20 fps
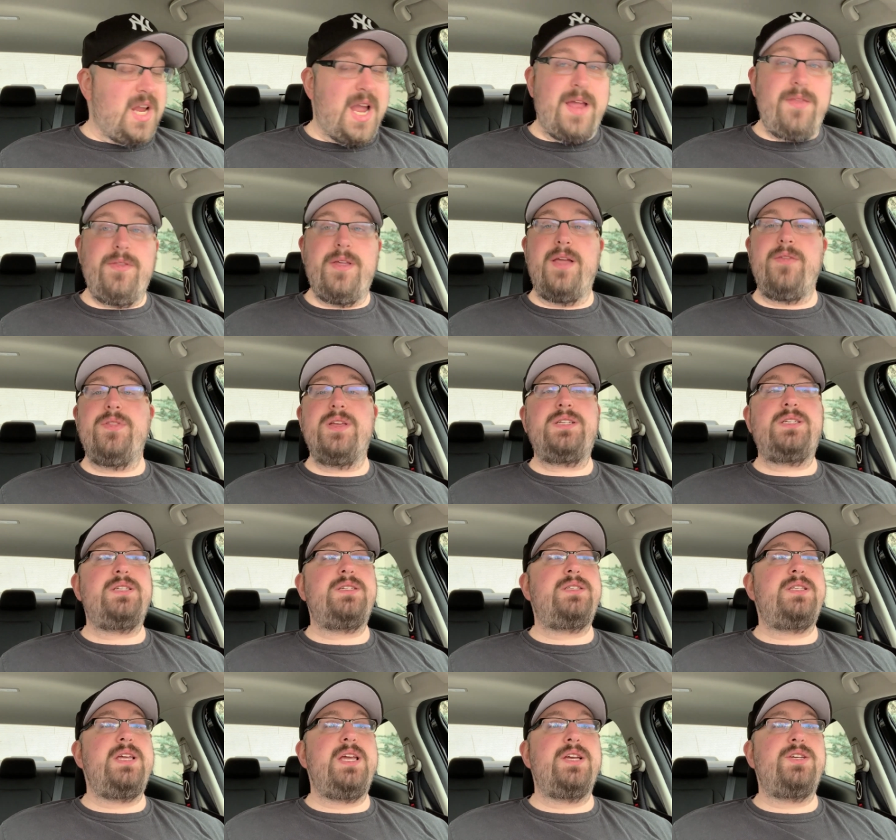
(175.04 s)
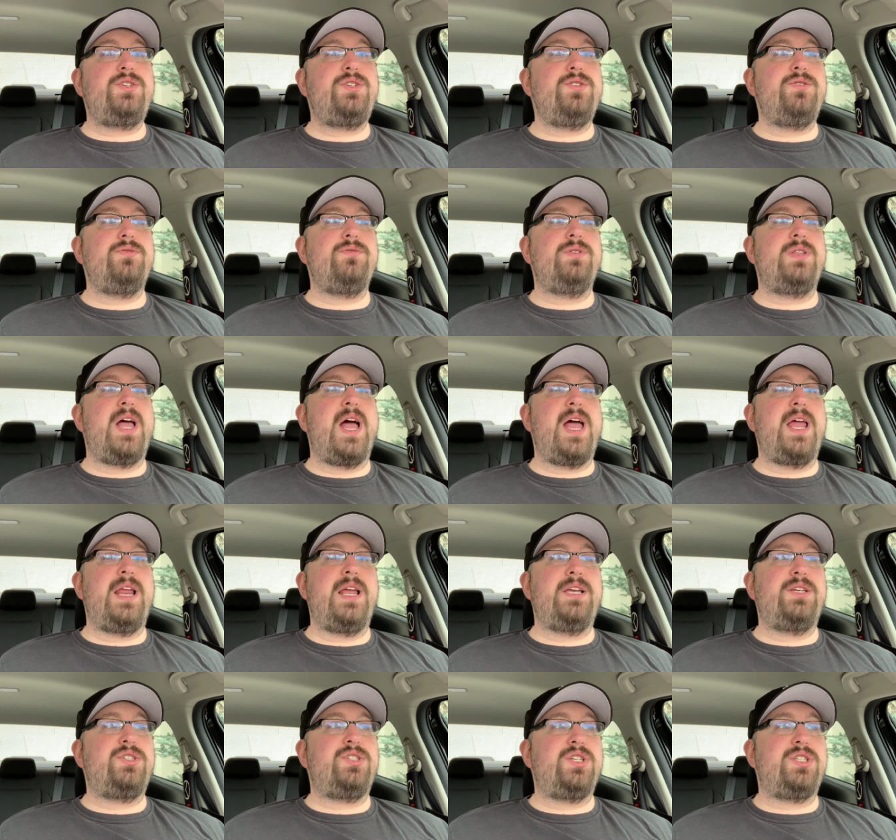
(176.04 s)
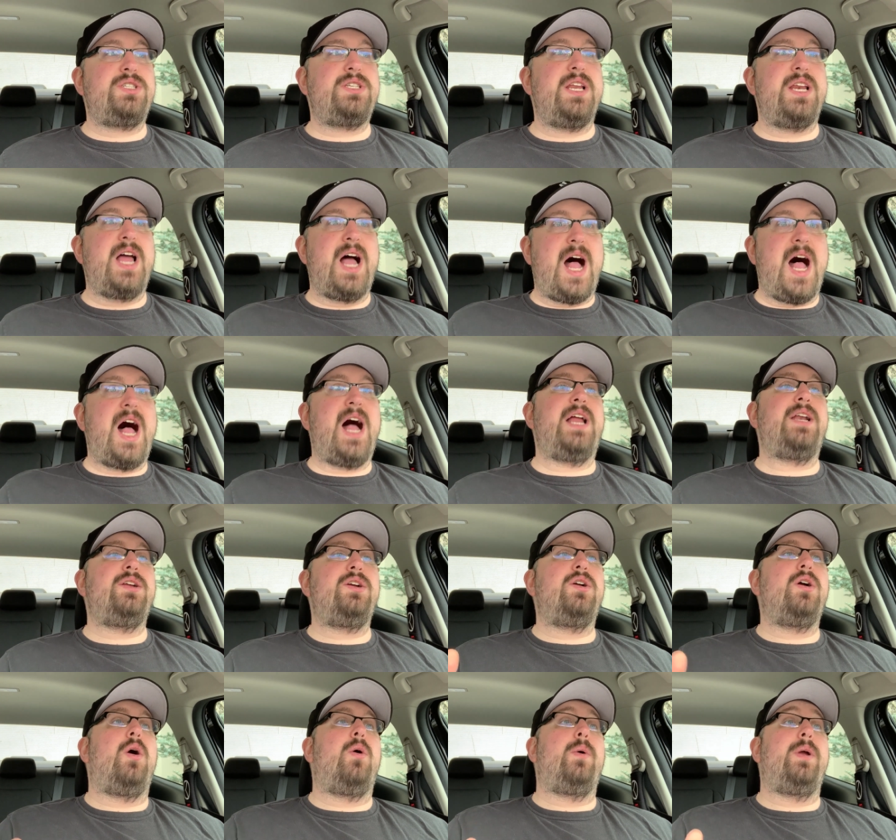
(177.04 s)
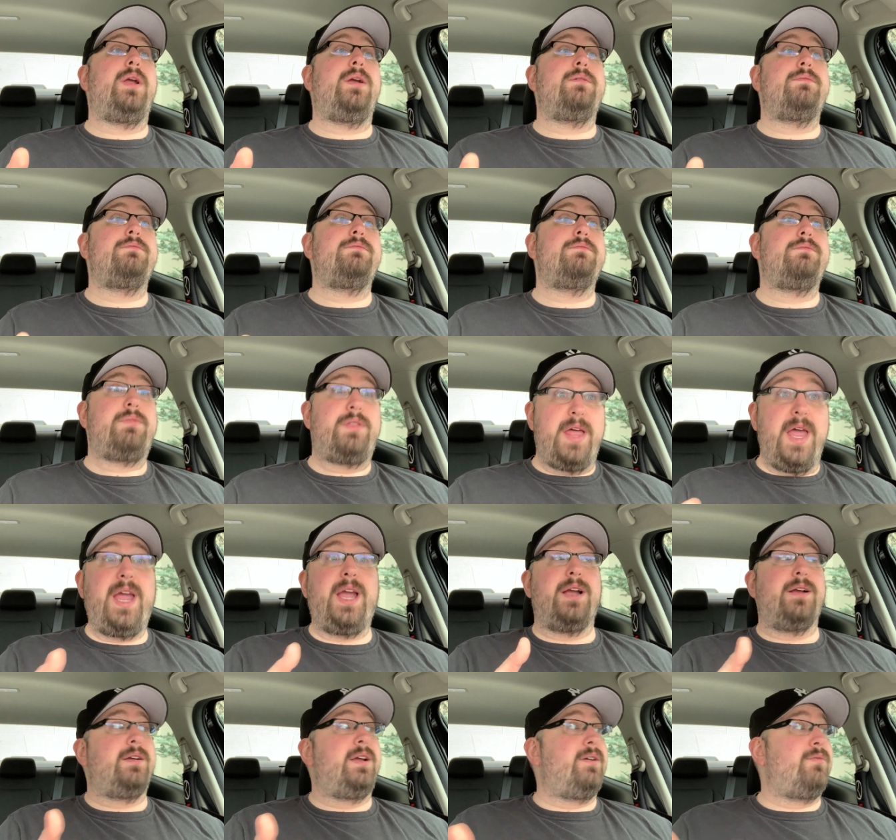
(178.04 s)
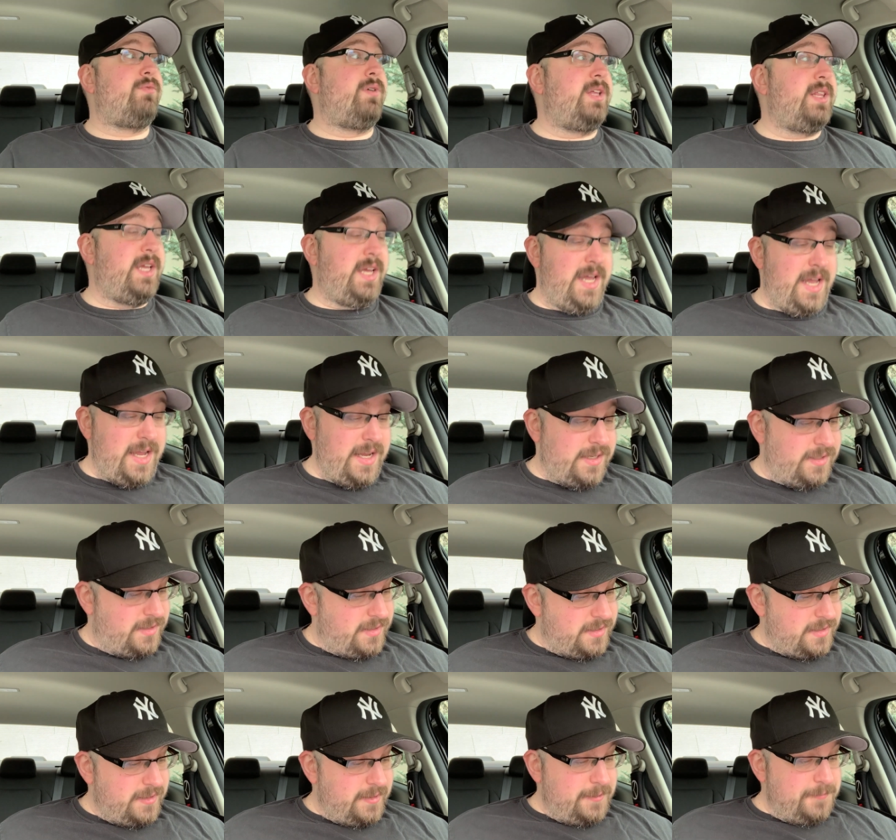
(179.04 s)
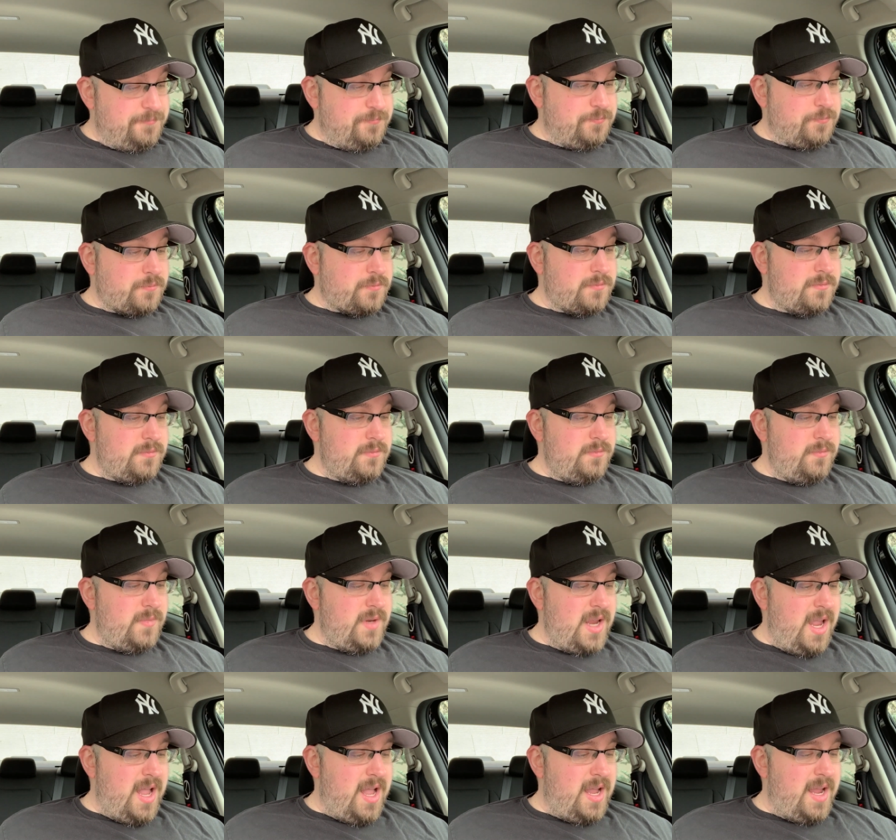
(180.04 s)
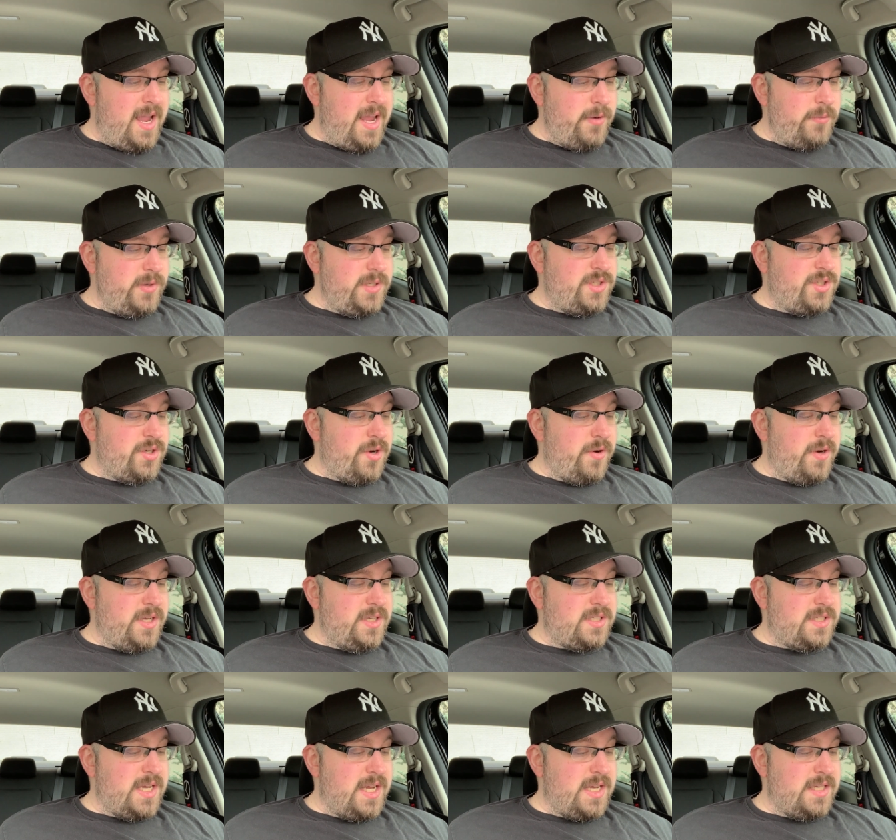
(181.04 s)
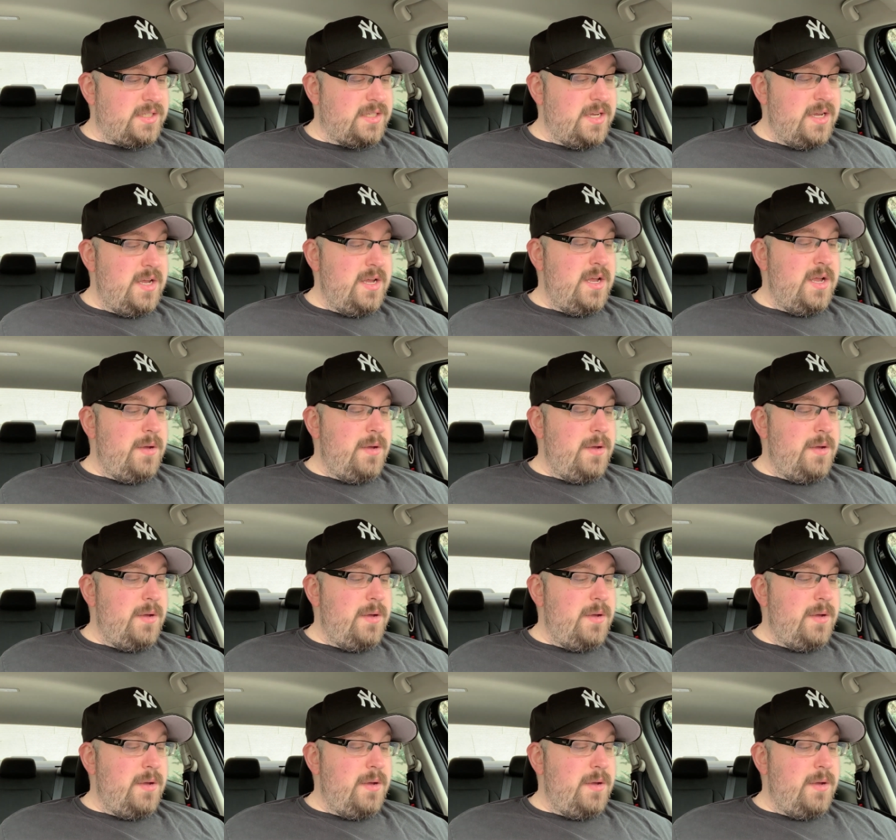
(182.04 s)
And, and this is the issue that is just an ongoing thing. It really is. Uh, Henry's Journey says,